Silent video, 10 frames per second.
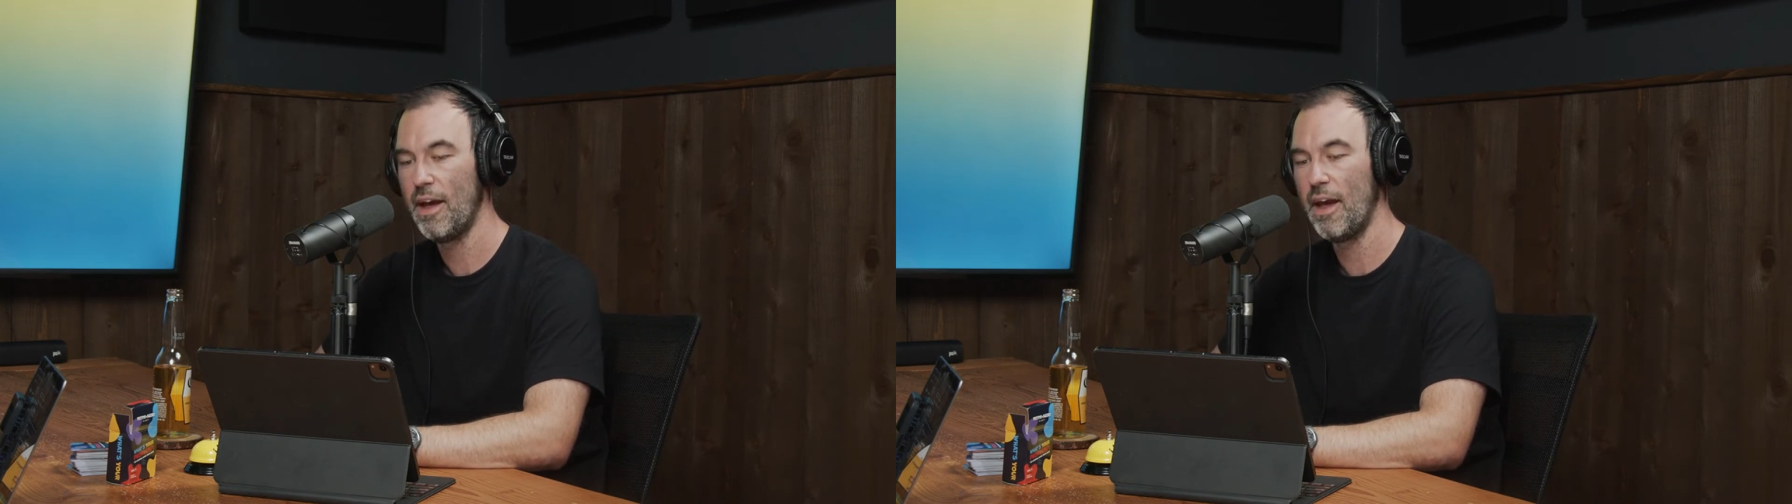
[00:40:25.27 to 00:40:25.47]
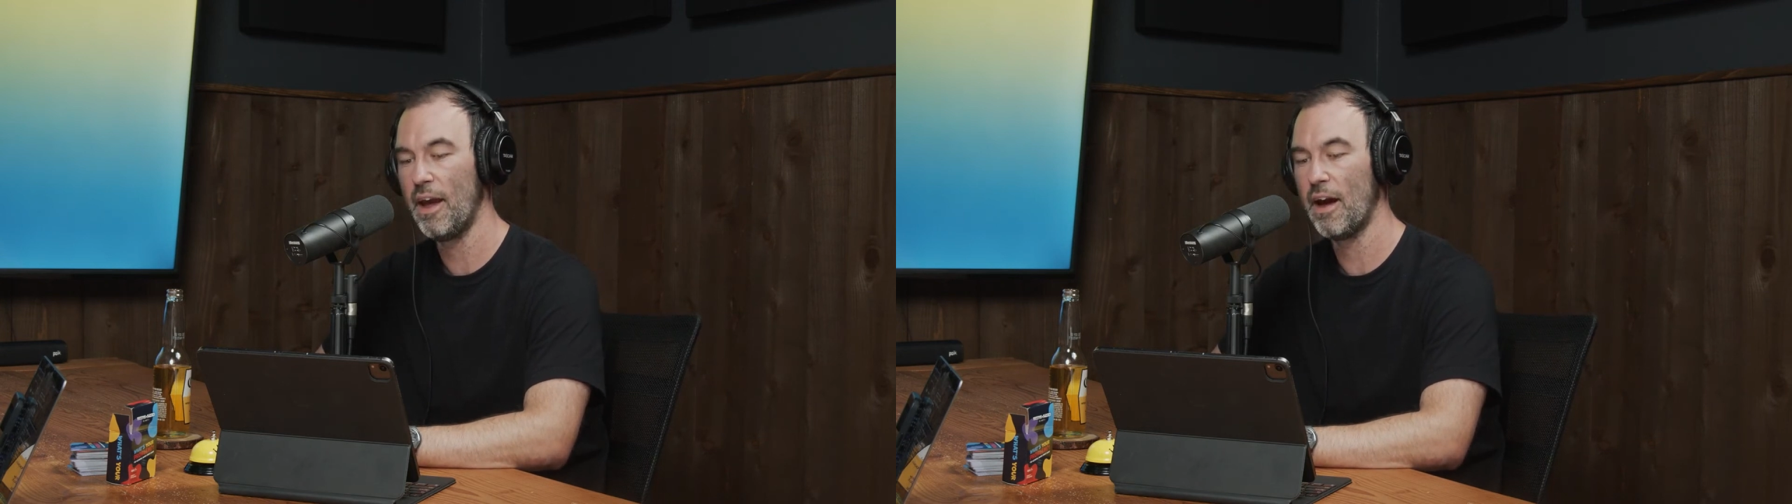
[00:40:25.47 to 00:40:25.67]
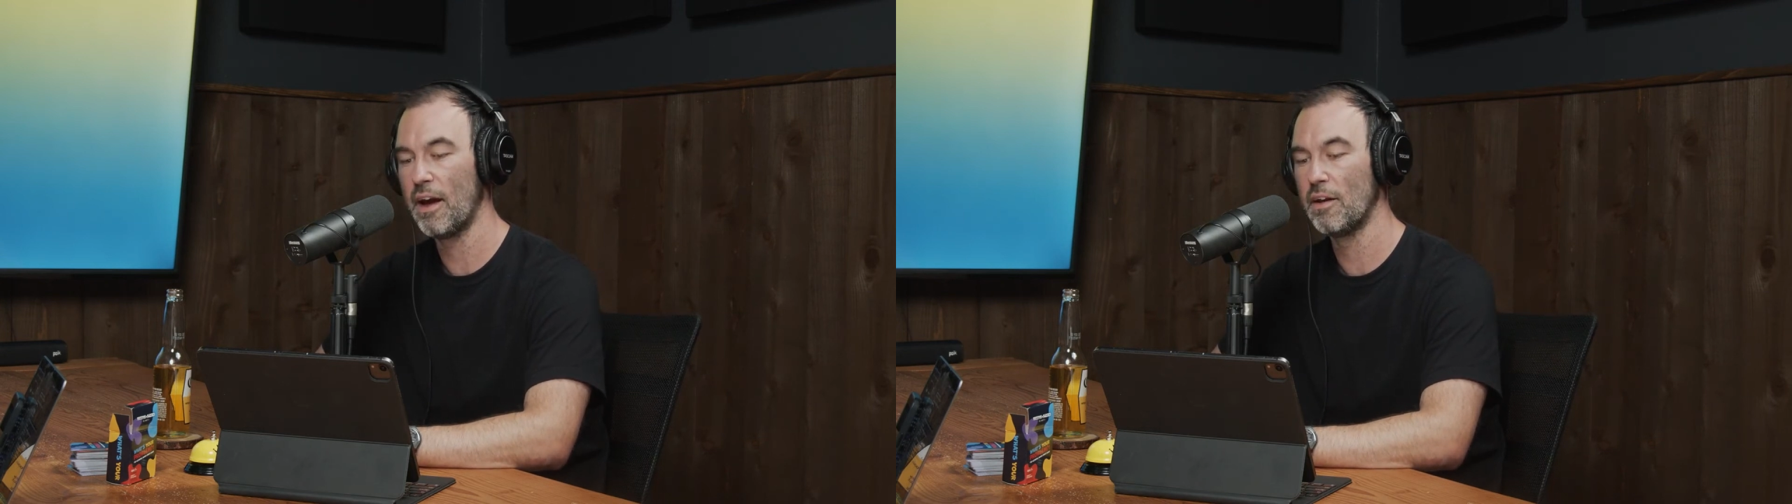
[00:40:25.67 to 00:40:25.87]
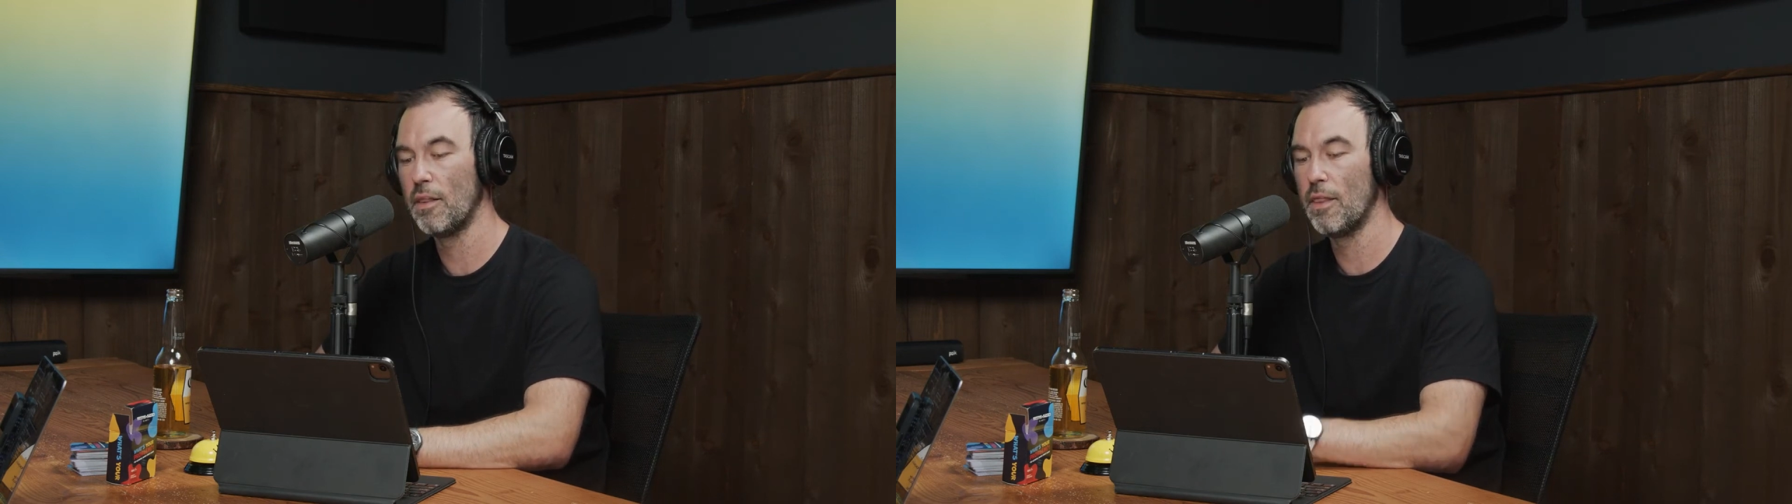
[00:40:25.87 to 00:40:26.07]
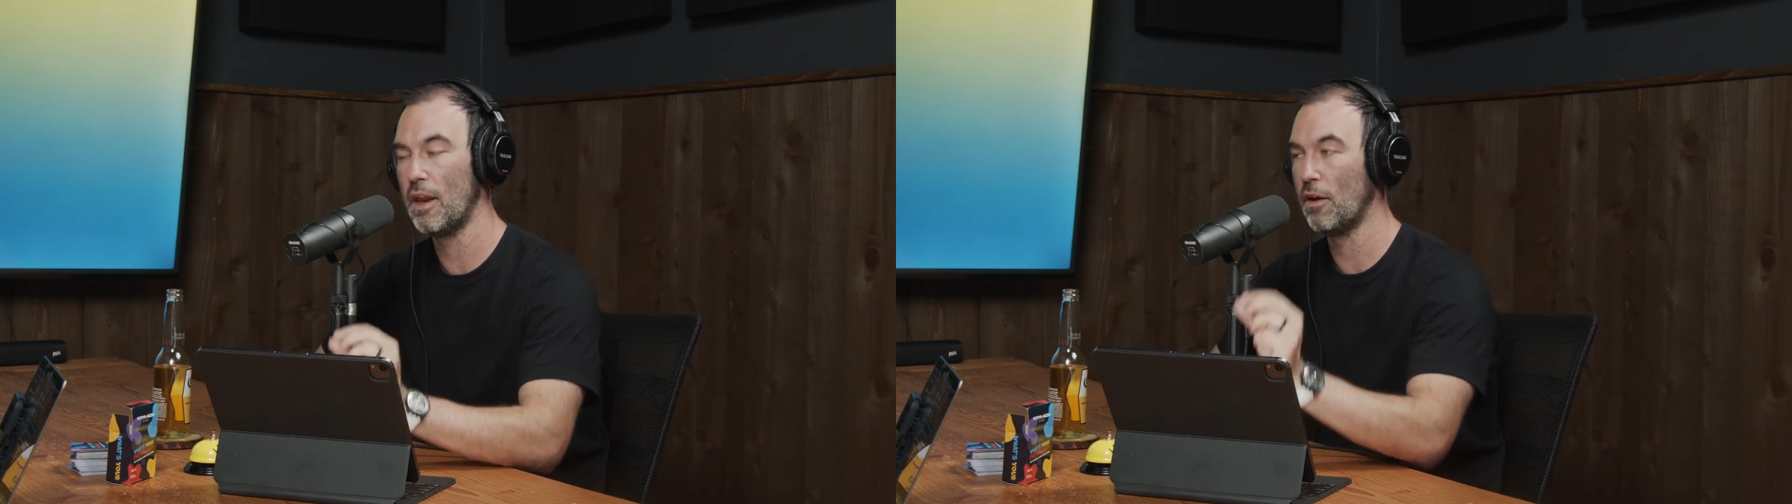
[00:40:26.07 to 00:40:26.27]
and
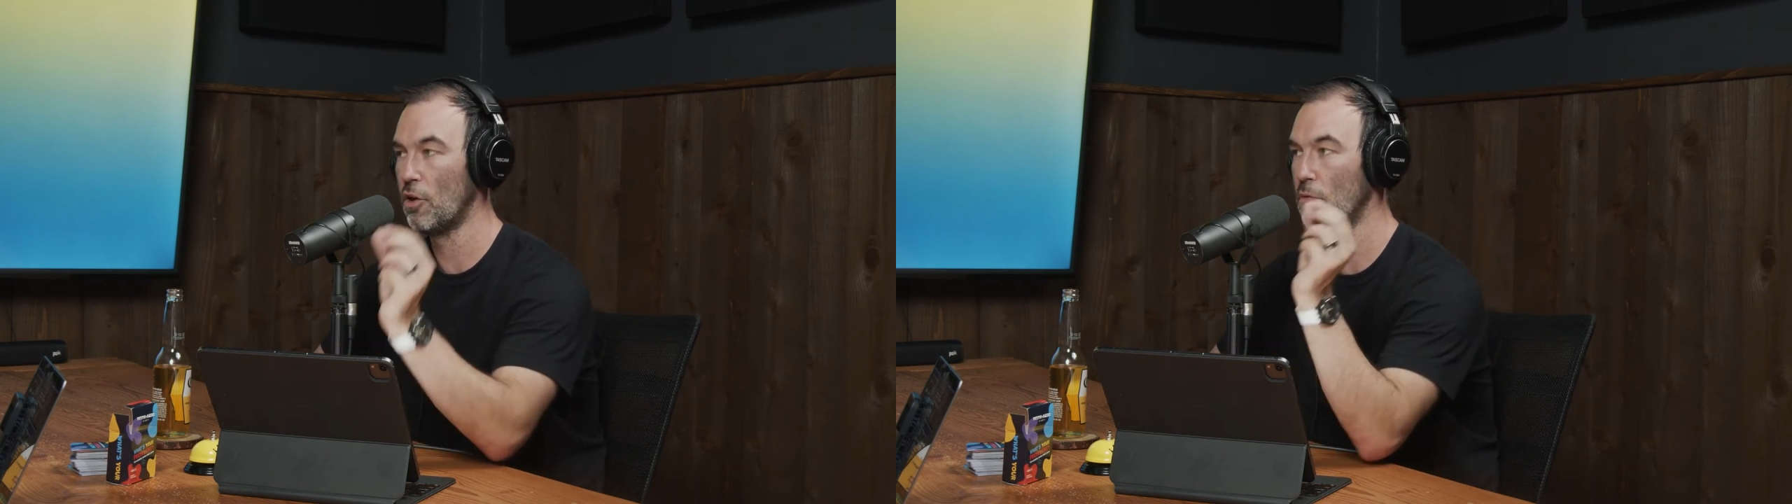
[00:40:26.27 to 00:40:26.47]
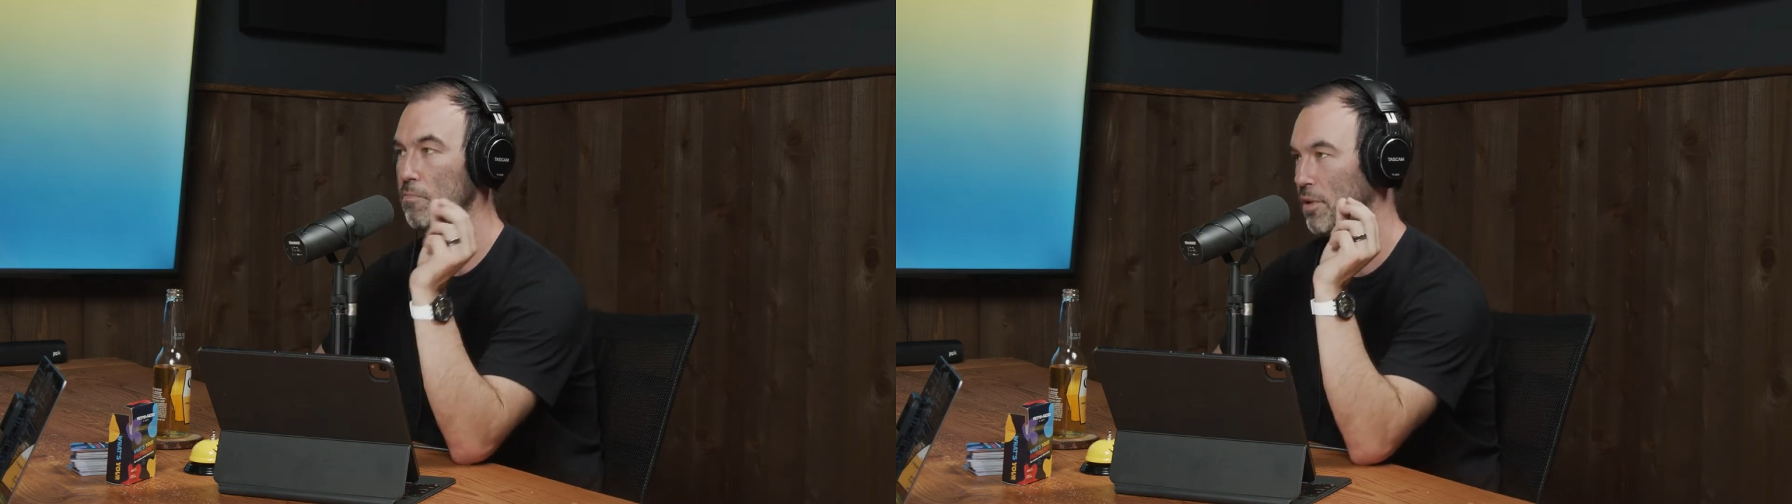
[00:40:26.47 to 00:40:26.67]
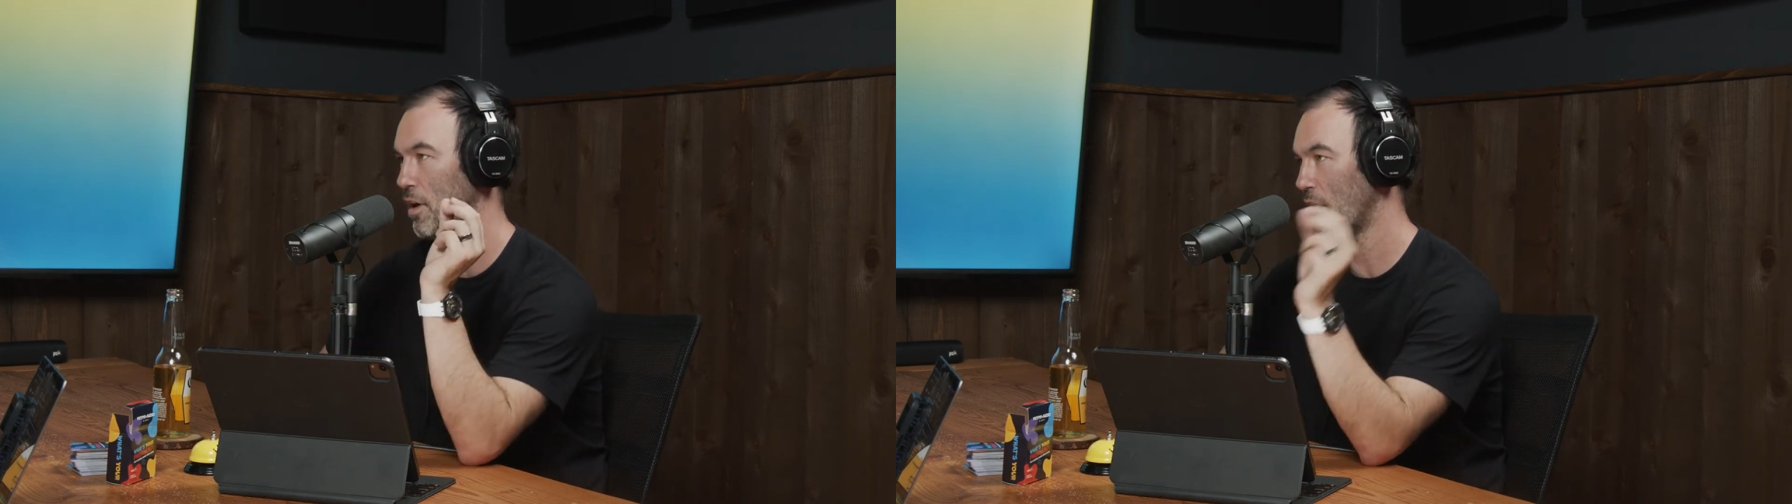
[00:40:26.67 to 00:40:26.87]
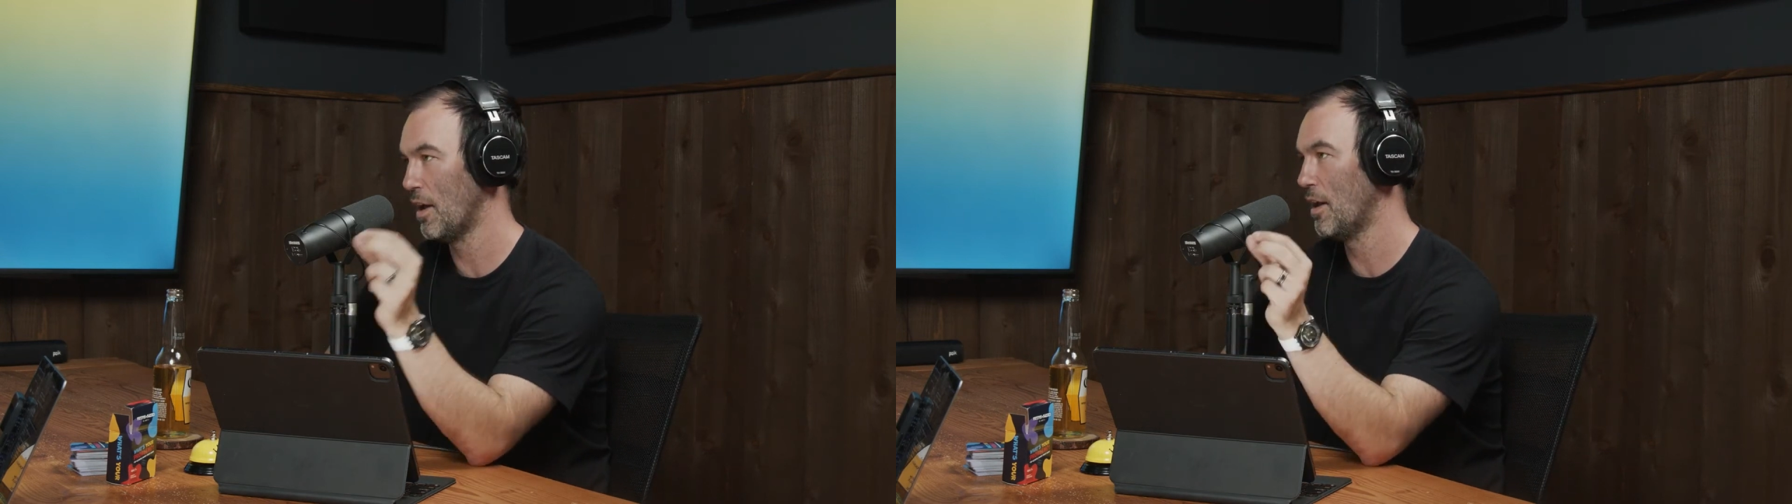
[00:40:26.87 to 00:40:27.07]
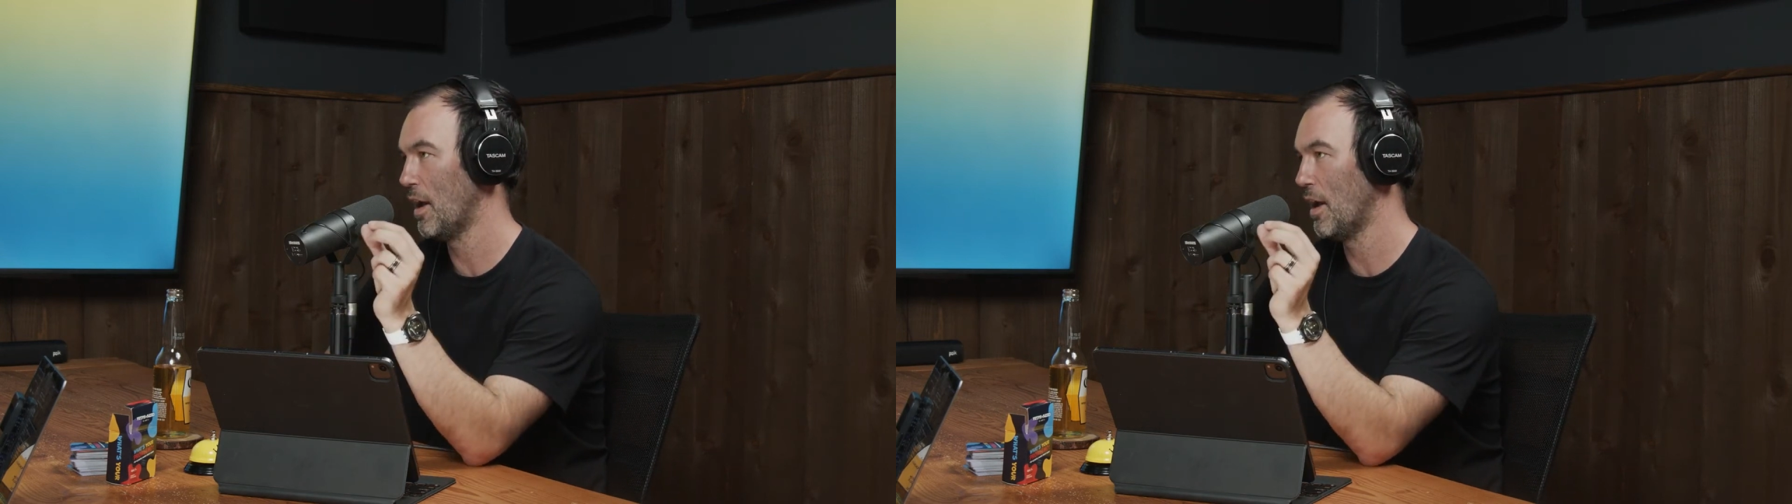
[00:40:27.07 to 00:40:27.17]
then it could plug in,